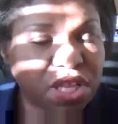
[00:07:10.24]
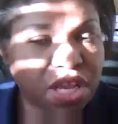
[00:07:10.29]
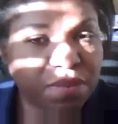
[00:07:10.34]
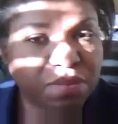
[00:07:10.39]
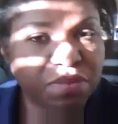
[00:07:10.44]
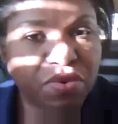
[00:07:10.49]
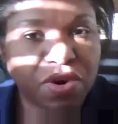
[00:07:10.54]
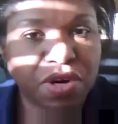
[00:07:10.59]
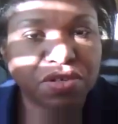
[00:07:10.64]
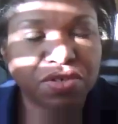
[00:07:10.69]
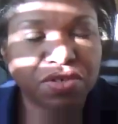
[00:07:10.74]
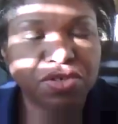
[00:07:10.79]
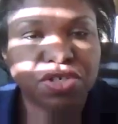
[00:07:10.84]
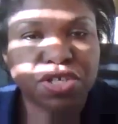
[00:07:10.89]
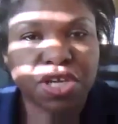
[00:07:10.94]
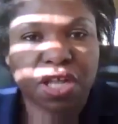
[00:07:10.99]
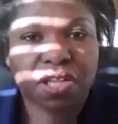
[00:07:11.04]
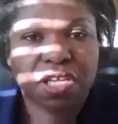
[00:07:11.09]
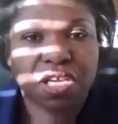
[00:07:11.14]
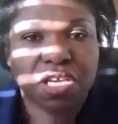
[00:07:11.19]
important,
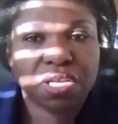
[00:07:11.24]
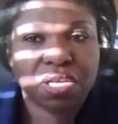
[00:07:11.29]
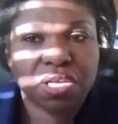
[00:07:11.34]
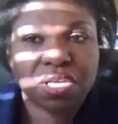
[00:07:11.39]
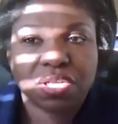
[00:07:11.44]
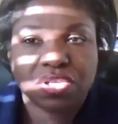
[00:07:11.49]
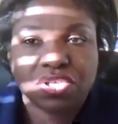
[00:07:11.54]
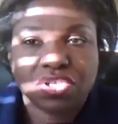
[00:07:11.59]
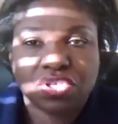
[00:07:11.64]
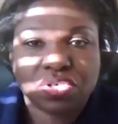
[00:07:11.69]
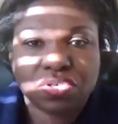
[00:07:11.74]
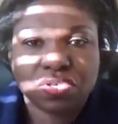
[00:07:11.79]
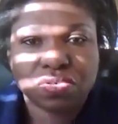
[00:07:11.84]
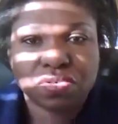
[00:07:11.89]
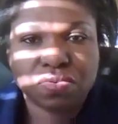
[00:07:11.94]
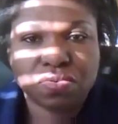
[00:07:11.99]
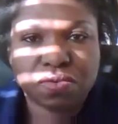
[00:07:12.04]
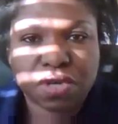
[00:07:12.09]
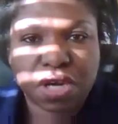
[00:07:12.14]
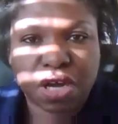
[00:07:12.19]
Shelley,
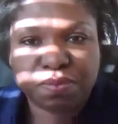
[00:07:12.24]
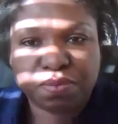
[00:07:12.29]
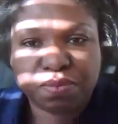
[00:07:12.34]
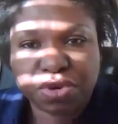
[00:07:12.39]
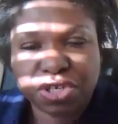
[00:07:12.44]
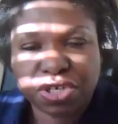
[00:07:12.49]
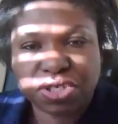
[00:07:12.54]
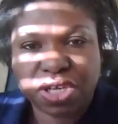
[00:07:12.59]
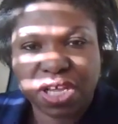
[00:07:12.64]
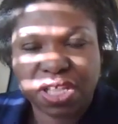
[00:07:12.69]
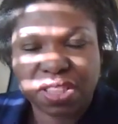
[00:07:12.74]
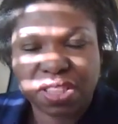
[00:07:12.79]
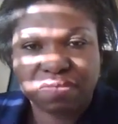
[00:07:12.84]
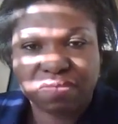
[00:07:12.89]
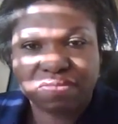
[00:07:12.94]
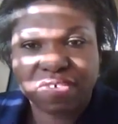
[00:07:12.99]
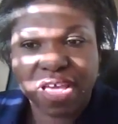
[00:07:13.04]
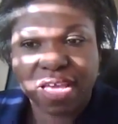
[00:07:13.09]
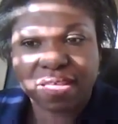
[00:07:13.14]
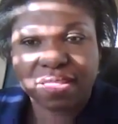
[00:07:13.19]
to appreciate the
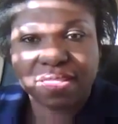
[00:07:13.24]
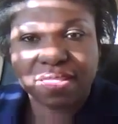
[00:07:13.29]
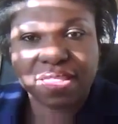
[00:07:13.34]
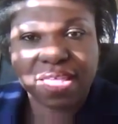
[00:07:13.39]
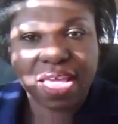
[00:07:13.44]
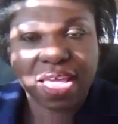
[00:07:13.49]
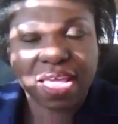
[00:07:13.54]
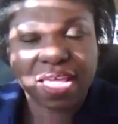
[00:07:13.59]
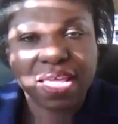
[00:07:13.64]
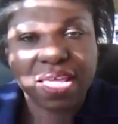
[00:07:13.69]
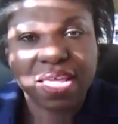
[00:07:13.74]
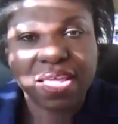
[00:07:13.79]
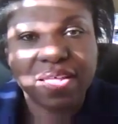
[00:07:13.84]
fact that